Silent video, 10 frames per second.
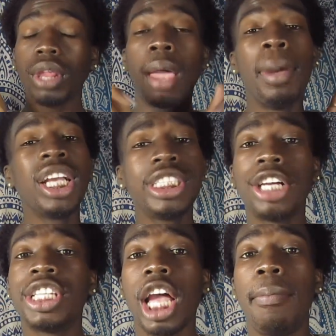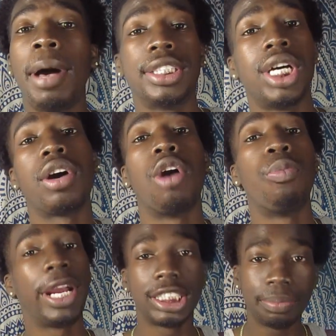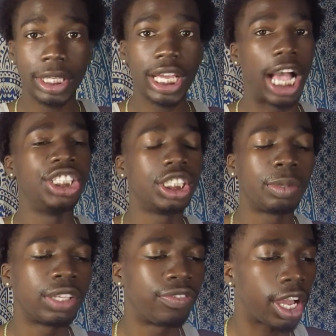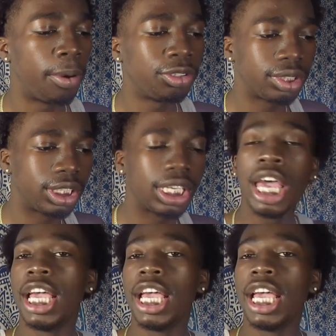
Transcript: Make sure y'all check out my song, Arrest Me. I just motherfucking posted it.